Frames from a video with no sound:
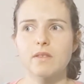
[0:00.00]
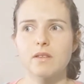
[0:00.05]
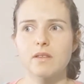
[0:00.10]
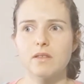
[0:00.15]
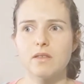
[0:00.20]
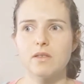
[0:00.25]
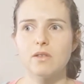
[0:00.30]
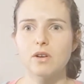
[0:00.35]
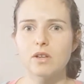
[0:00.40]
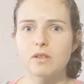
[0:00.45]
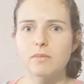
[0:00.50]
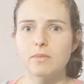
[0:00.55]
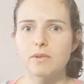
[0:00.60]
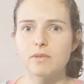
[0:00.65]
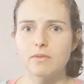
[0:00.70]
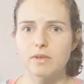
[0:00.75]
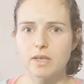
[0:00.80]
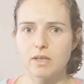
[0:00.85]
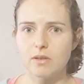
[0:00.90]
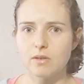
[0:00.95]
not
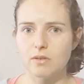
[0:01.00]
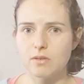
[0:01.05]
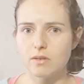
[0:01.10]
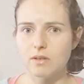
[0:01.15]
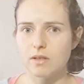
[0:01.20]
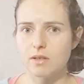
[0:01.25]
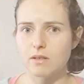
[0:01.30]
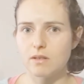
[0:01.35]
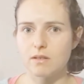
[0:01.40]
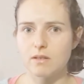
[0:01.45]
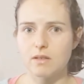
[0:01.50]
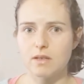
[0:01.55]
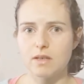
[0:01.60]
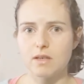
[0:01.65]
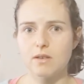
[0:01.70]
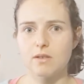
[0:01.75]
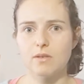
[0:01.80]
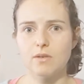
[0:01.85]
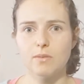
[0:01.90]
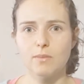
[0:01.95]
merino, like,
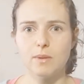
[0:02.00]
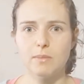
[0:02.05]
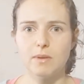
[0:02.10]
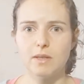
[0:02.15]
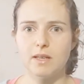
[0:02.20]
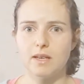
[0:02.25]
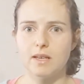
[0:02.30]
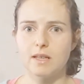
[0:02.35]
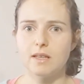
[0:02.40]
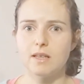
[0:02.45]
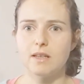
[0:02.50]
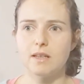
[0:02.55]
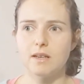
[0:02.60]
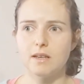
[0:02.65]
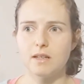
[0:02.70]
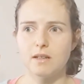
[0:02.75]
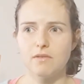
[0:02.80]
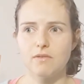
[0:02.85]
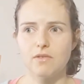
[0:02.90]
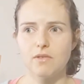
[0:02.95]
you know, maybe like knitting
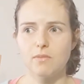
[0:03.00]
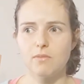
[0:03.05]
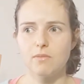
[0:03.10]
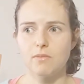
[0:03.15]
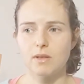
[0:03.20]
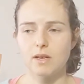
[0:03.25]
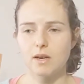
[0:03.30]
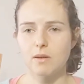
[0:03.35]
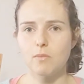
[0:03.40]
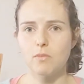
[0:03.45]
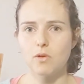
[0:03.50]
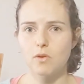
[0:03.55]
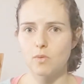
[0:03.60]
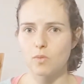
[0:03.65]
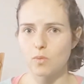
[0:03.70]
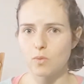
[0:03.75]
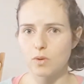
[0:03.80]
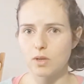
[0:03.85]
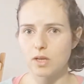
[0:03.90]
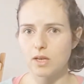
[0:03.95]
it from like more
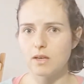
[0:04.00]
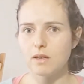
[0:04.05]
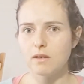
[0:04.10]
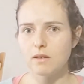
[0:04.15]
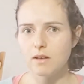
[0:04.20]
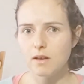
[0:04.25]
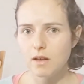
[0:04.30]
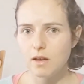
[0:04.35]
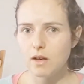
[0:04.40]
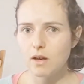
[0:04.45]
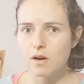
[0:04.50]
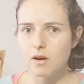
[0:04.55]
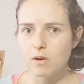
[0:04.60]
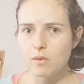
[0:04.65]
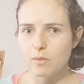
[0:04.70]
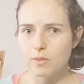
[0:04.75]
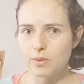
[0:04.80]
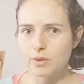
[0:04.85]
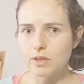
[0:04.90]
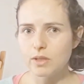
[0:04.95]
woolly
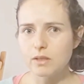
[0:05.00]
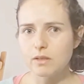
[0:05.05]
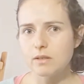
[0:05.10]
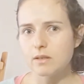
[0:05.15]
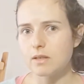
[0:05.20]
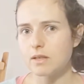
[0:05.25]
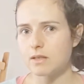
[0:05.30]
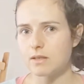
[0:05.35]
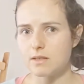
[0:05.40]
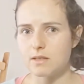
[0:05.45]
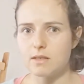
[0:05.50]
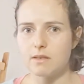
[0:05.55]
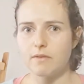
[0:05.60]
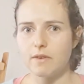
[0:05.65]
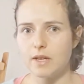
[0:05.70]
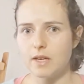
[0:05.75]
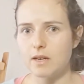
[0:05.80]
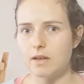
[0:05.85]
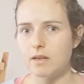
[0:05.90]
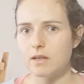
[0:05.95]
wool that's
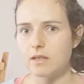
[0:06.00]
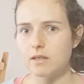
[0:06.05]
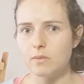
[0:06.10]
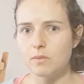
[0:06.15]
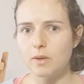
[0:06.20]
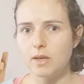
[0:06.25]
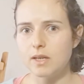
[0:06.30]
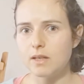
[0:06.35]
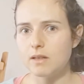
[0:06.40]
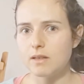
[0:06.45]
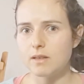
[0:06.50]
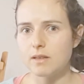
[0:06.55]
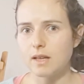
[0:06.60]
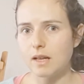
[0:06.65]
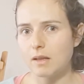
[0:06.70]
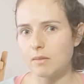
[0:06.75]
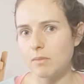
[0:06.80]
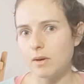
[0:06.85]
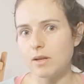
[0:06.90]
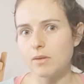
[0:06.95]
fingering weight, that
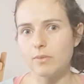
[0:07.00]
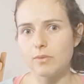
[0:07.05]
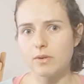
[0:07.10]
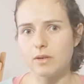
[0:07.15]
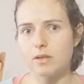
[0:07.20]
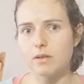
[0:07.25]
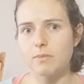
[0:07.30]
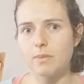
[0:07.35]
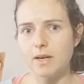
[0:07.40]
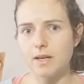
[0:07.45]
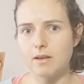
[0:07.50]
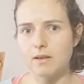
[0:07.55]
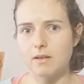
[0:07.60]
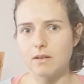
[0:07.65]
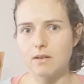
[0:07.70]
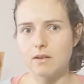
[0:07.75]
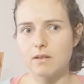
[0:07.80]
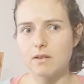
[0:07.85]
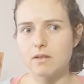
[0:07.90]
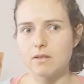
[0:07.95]
might work better
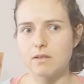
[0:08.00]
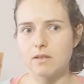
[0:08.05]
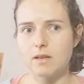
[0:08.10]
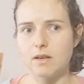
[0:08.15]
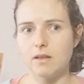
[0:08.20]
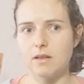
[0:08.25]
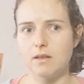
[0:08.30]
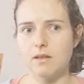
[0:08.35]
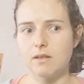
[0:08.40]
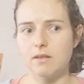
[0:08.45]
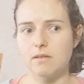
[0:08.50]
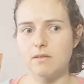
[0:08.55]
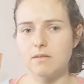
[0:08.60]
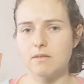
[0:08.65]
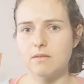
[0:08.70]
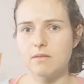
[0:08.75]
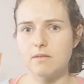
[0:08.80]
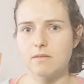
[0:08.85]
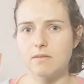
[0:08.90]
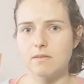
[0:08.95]
than
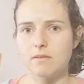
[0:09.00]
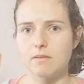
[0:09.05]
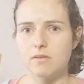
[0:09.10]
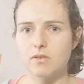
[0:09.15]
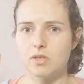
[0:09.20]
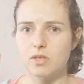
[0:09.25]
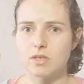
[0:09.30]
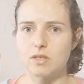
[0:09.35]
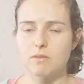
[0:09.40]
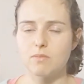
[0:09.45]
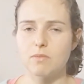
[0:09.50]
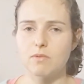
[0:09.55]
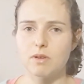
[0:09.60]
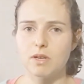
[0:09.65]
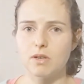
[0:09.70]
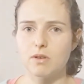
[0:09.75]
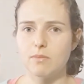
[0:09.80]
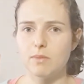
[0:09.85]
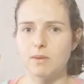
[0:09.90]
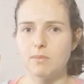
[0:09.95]
just
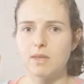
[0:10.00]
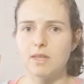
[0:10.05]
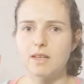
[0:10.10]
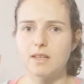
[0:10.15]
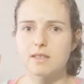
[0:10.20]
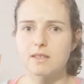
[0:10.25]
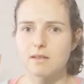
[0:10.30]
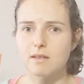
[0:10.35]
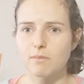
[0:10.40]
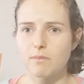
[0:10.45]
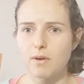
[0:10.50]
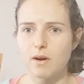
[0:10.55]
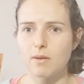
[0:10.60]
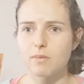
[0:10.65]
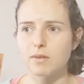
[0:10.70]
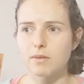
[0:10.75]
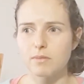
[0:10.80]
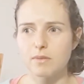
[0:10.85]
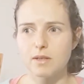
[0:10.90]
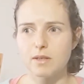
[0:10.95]
merino. Maybe that's the
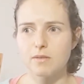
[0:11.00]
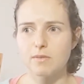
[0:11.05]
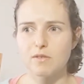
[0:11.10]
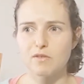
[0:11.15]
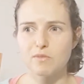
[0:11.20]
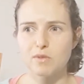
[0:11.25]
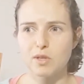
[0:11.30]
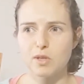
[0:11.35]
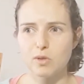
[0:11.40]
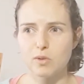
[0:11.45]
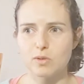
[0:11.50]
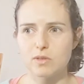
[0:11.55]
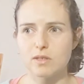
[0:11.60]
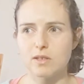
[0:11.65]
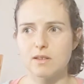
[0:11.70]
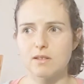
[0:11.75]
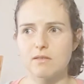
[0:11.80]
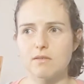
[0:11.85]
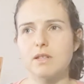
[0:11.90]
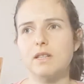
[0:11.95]
problem that we've been using.
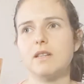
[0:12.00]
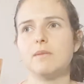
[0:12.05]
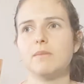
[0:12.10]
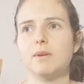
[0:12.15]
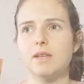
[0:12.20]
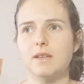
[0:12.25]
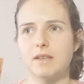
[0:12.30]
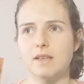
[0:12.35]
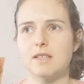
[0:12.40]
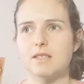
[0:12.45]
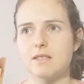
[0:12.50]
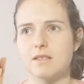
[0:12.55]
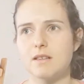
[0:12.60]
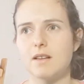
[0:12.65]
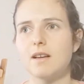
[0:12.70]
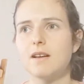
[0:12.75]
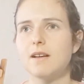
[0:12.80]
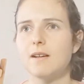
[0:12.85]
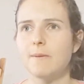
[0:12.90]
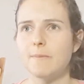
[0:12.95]
Well, I mean, I guess
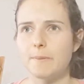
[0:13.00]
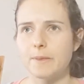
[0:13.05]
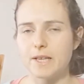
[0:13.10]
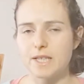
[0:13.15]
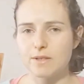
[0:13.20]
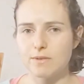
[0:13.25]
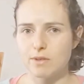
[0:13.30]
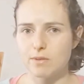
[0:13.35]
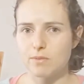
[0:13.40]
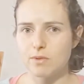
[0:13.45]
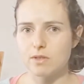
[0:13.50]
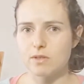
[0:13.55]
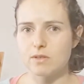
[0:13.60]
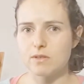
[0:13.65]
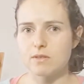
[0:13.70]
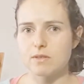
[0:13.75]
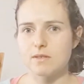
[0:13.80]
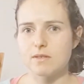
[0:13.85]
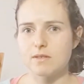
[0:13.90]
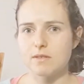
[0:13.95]
that's what was
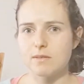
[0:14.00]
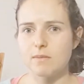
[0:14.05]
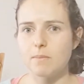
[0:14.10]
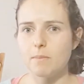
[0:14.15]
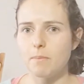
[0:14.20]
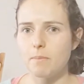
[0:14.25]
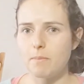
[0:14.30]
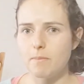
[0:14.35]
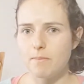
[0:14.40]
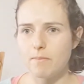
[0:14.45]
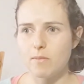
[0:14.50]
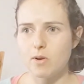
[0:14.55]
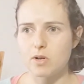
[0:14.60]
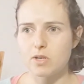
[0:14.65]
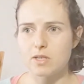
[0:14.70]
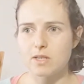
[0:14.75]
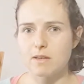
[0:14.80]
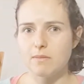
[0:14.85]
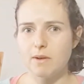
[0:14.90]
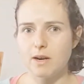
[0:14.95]

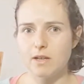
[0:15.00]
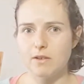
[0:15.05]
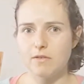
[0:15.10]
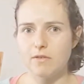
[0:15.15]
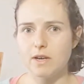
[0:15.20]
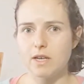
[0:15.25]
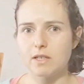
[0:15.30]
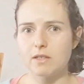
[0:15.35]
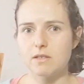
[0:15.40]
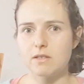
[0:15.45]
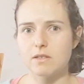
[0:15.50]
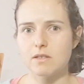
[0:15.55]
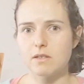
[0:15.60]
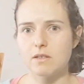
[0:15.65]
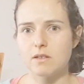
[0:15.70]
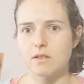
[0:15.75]
mostly manufactured,